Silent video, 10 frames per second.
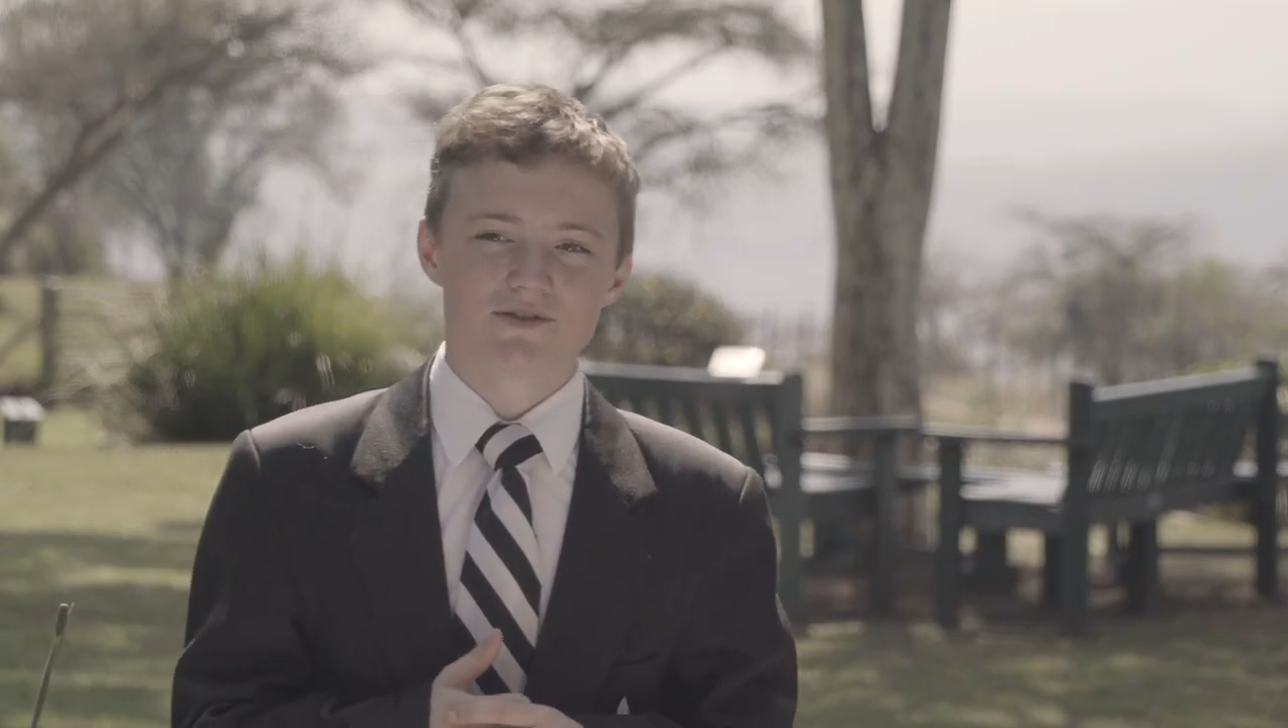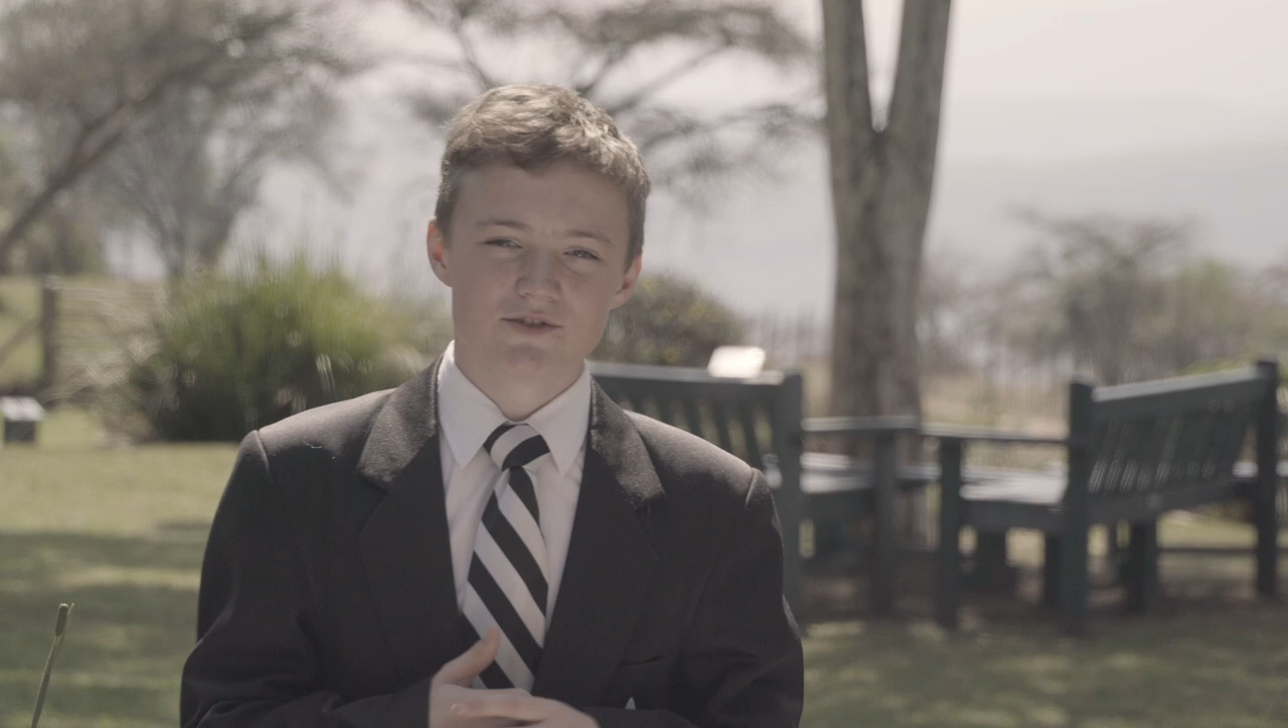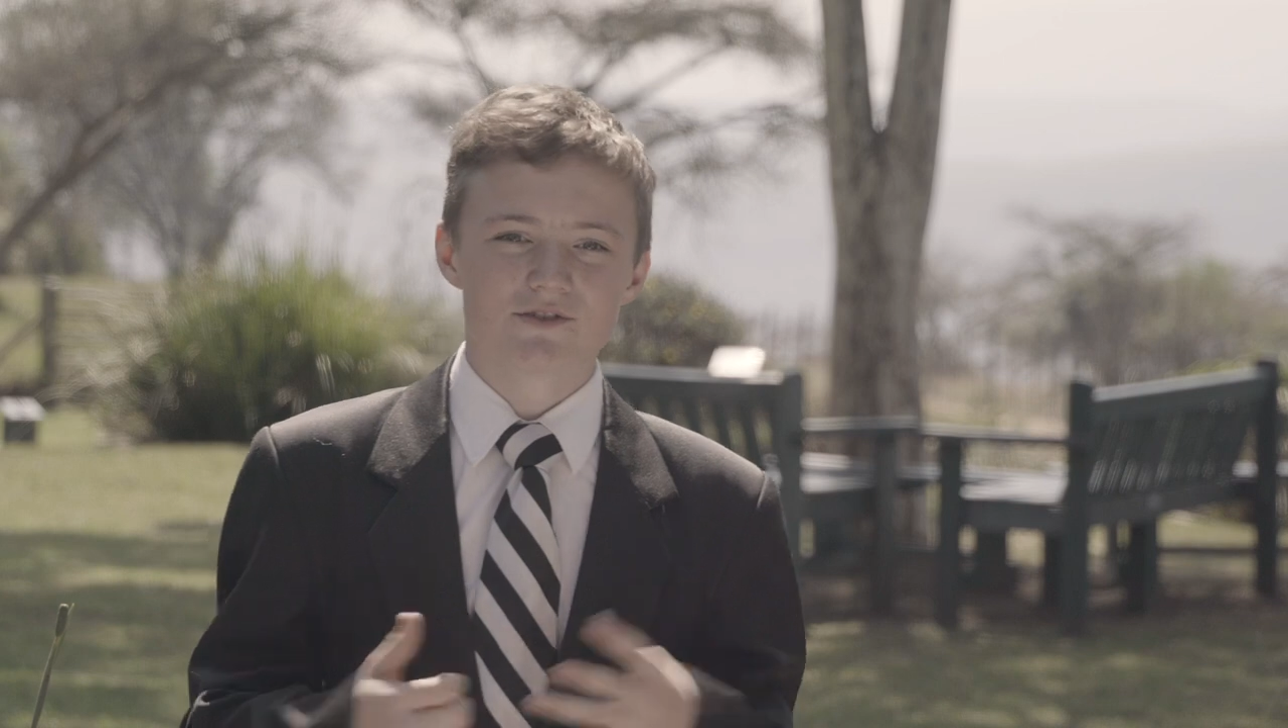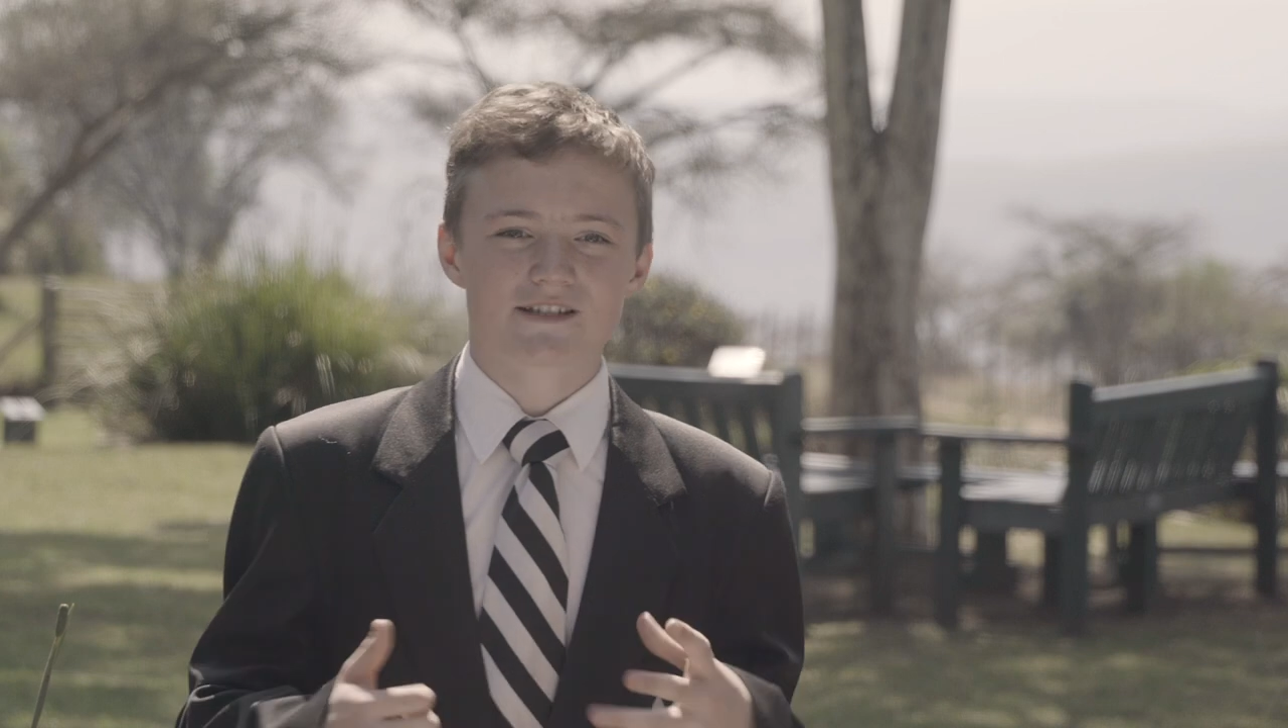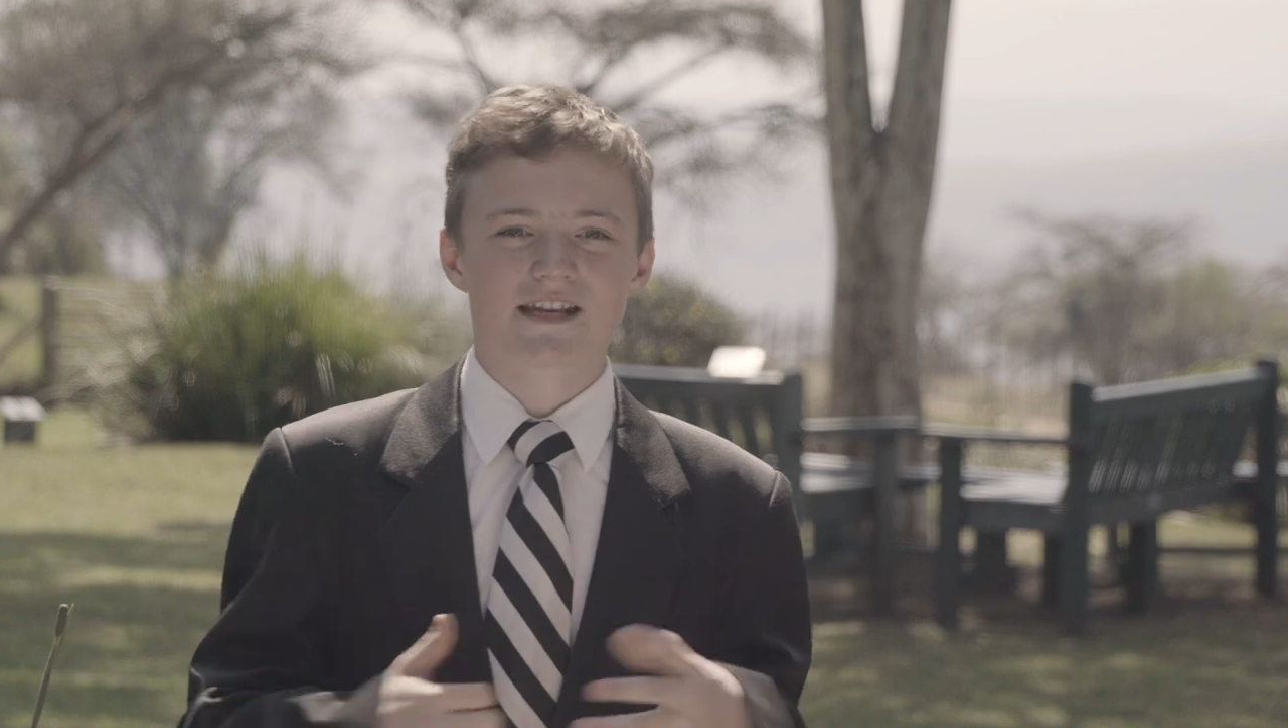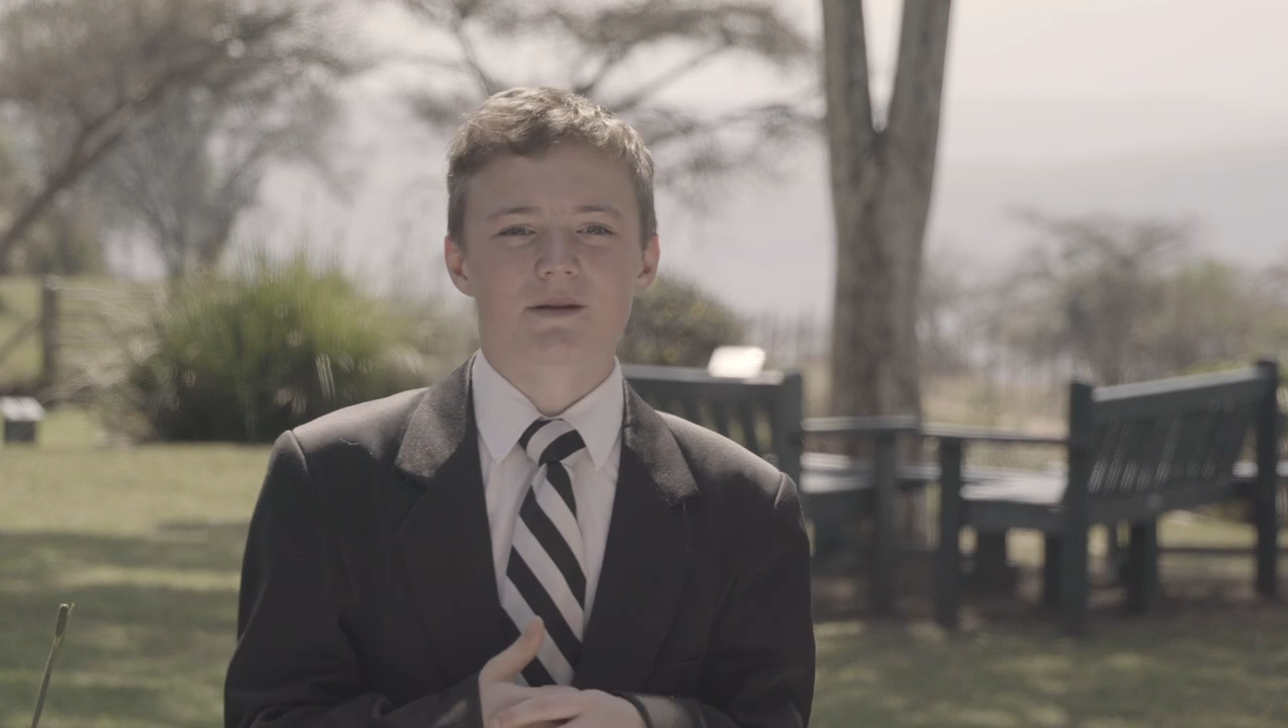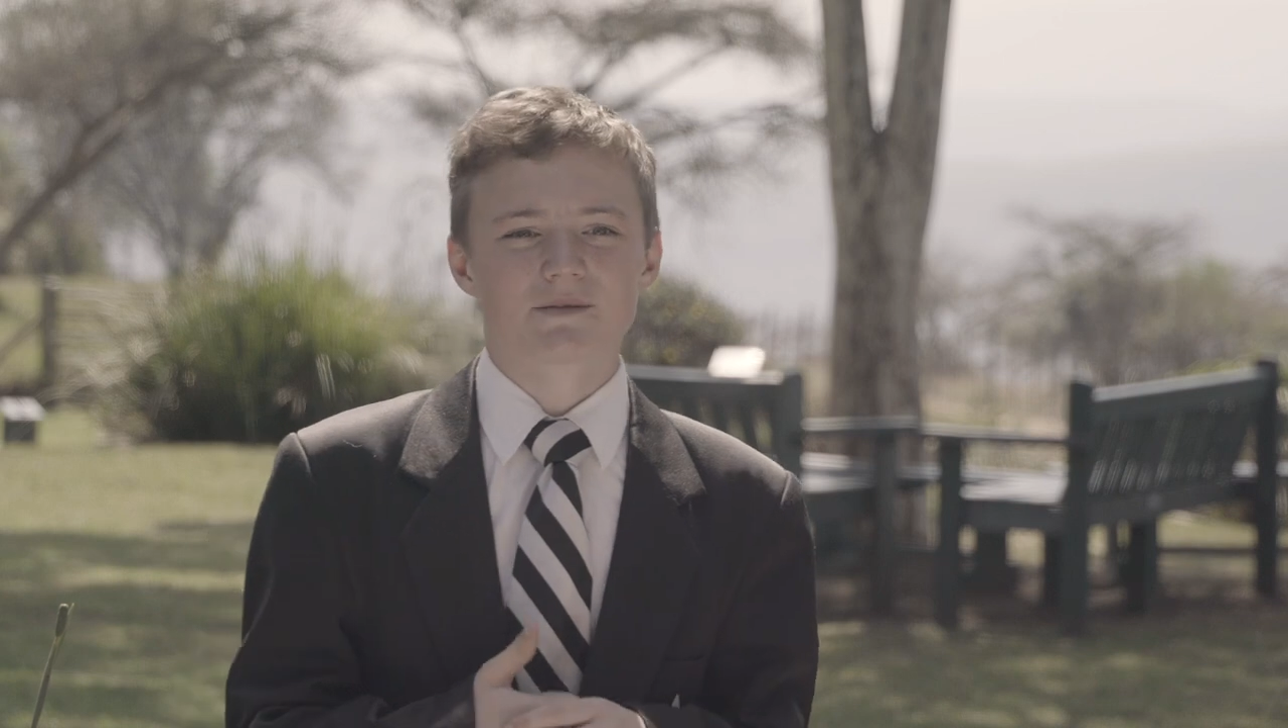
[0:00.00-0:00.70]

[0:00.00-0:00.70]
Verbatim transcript: do the same